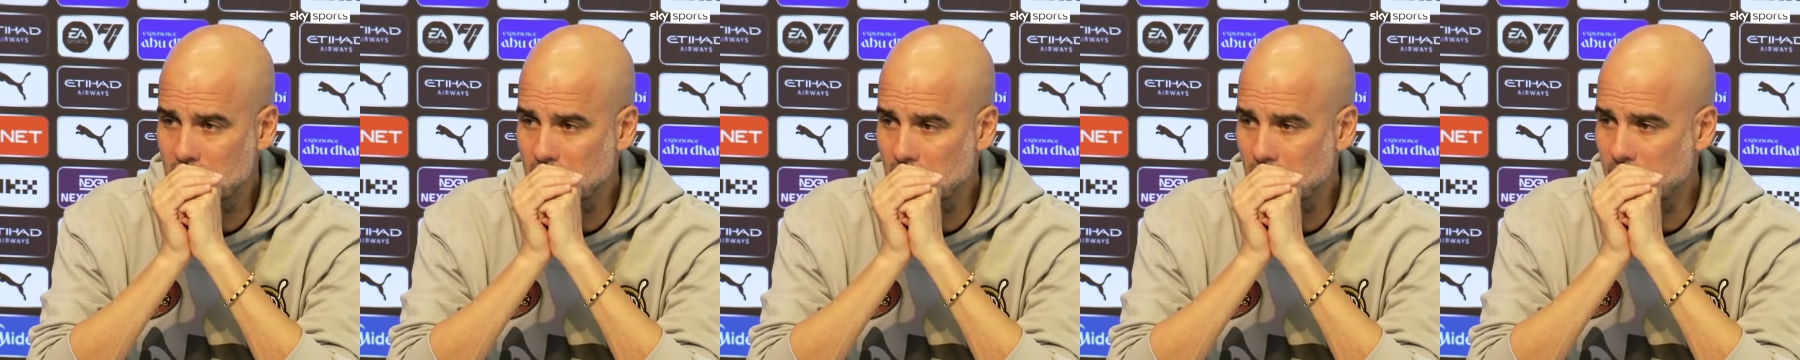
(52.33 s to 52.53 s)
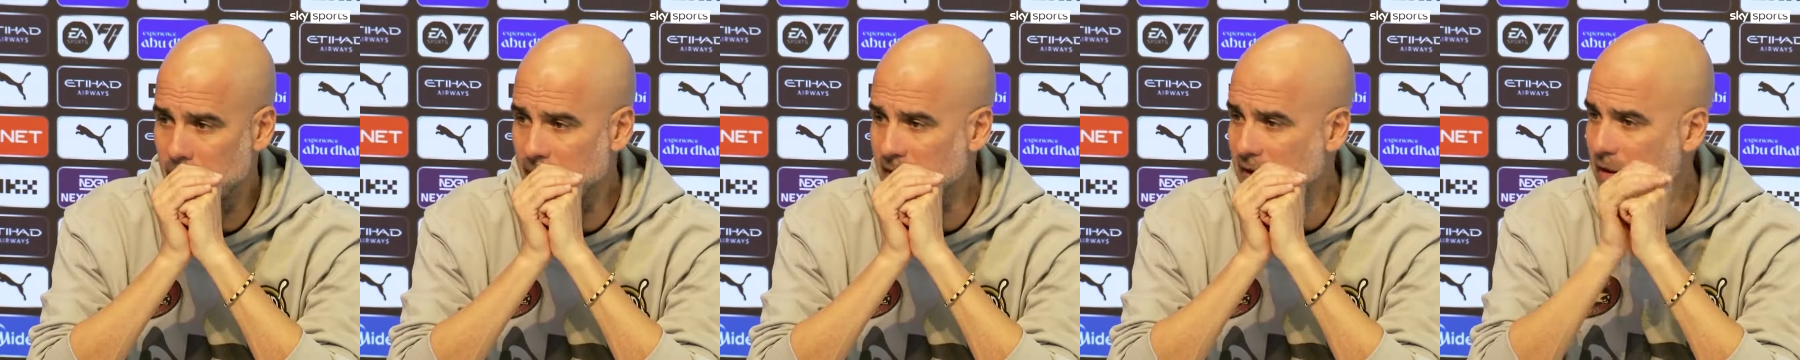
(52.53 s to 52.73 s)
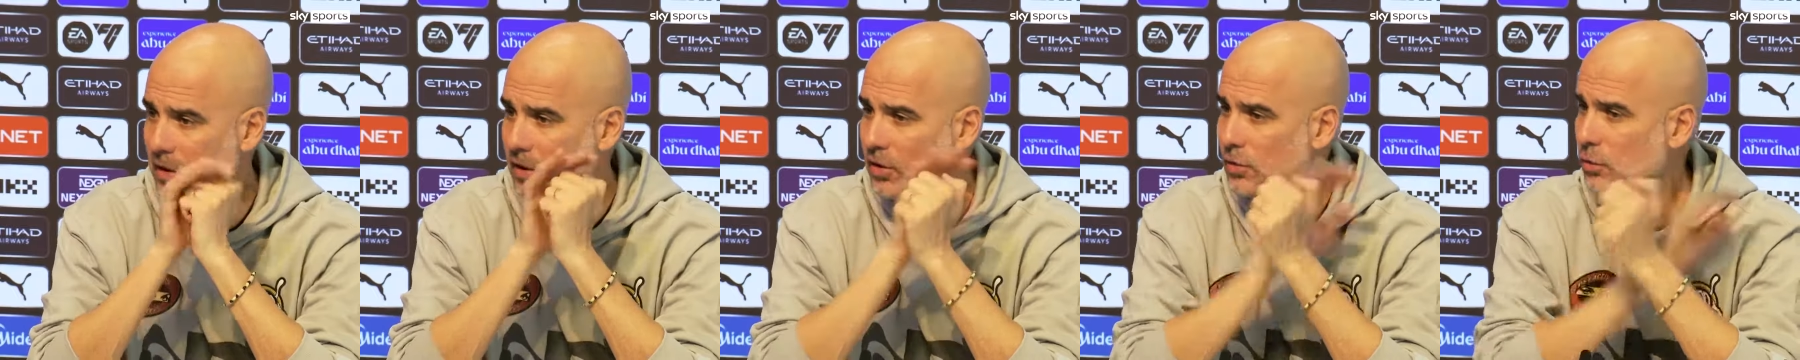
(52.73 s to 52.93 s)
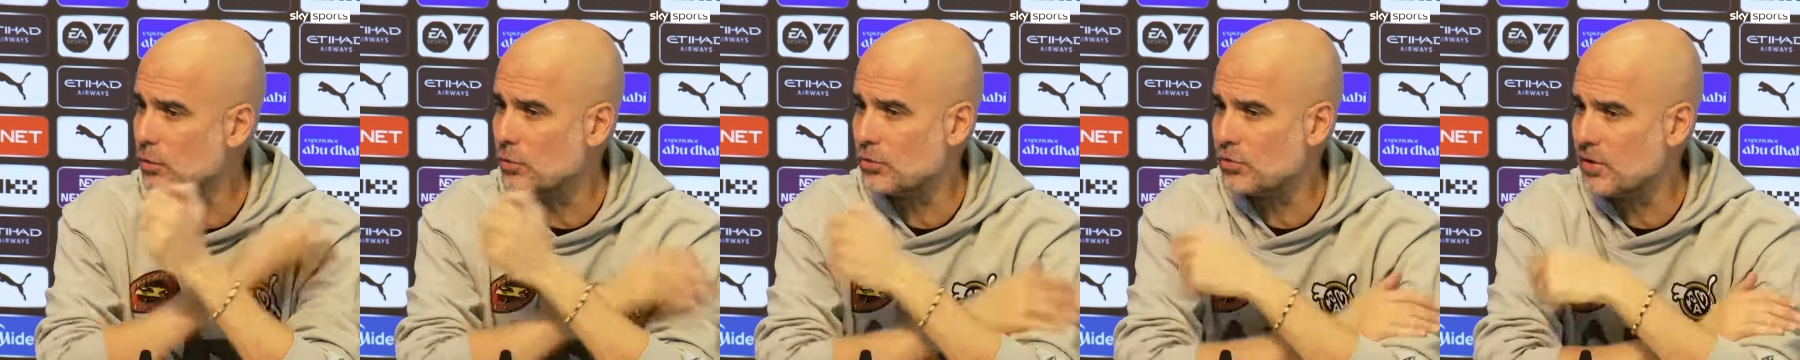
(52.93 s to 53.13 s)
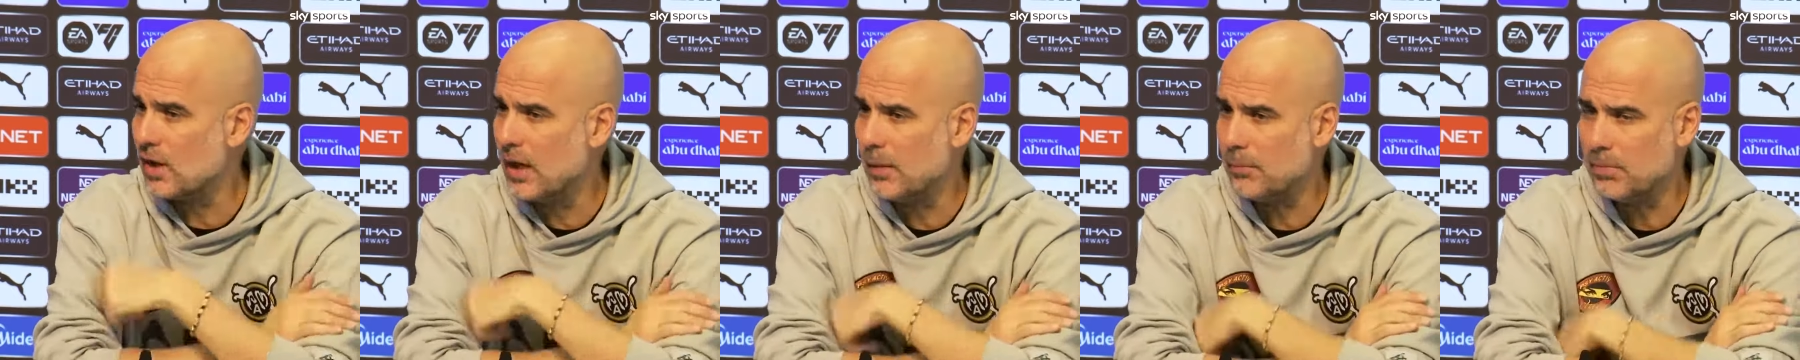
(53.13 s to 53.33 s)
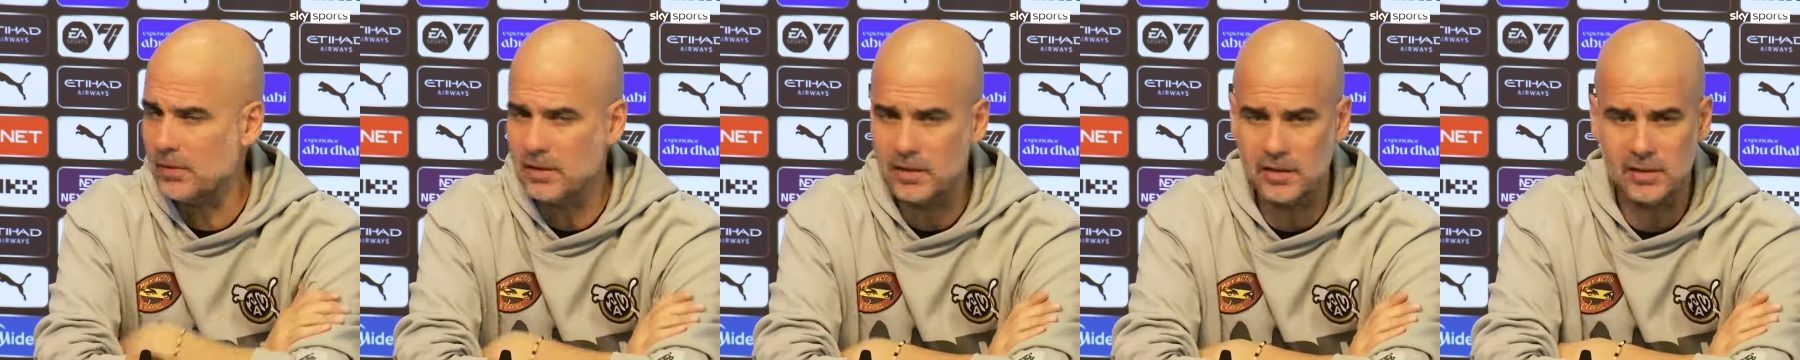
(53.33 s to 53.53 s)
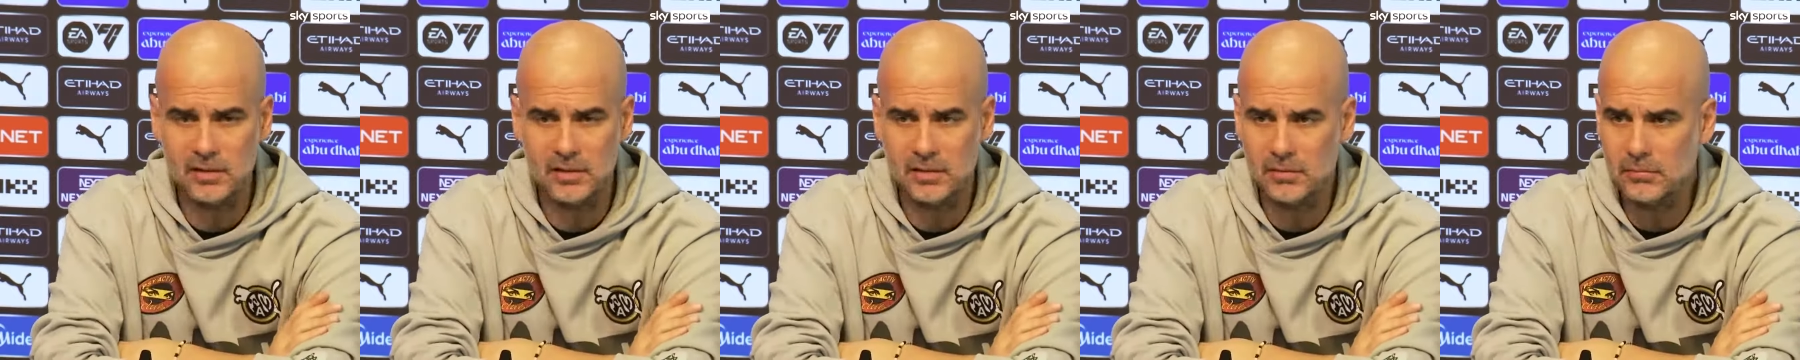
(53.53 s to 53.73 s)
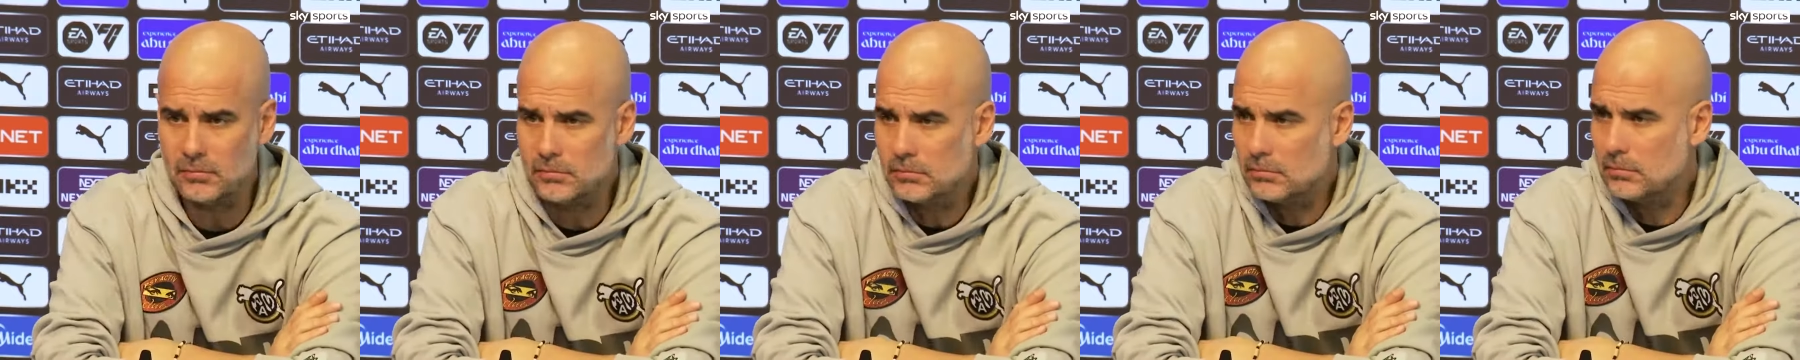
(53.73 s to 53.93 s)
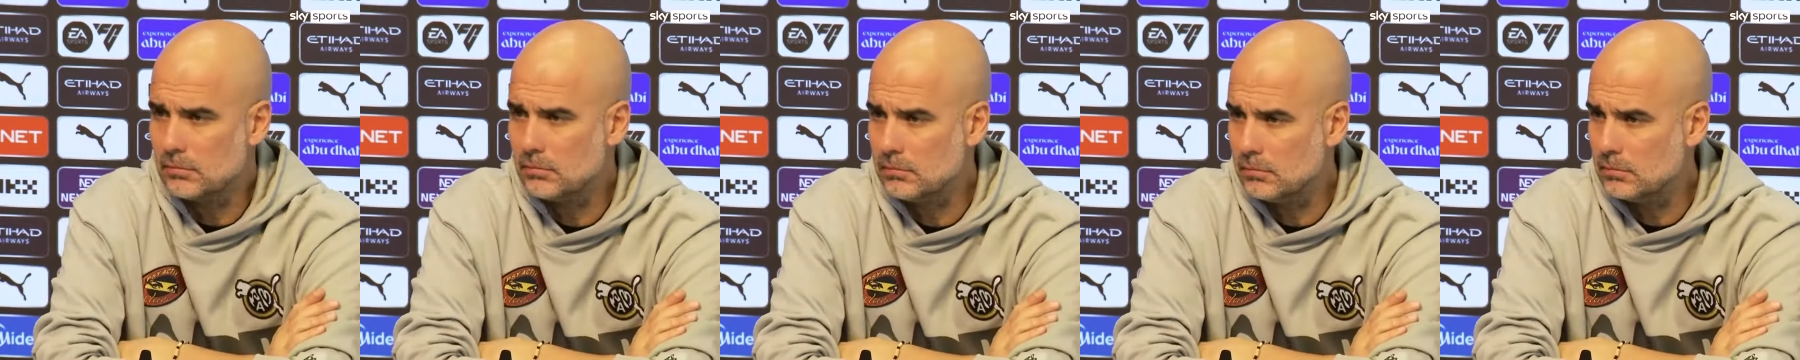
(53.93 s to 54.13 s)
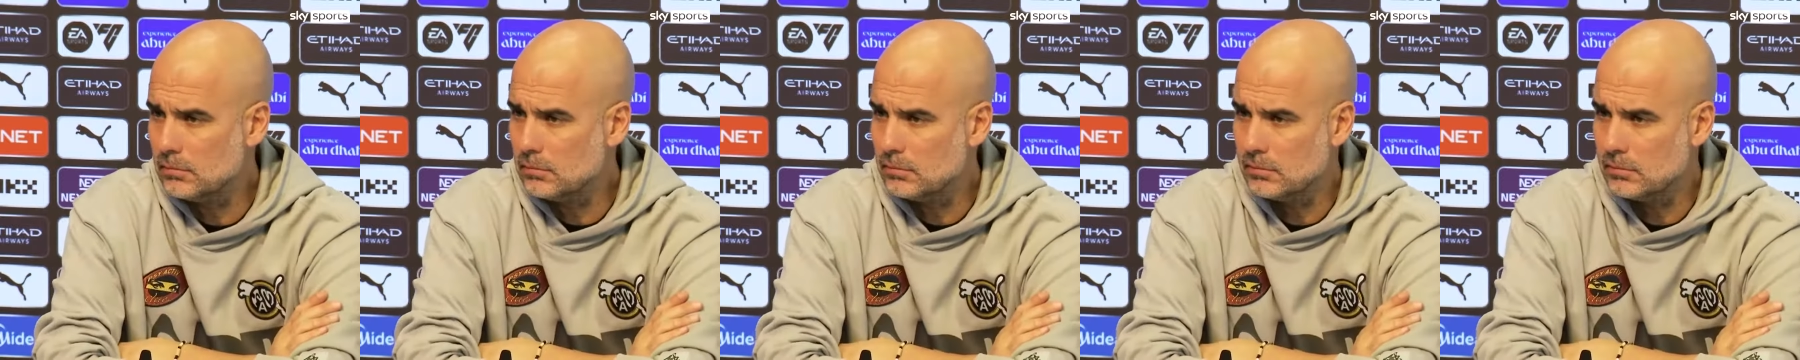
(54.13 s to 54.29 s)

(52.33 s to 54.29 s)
no big issues happening.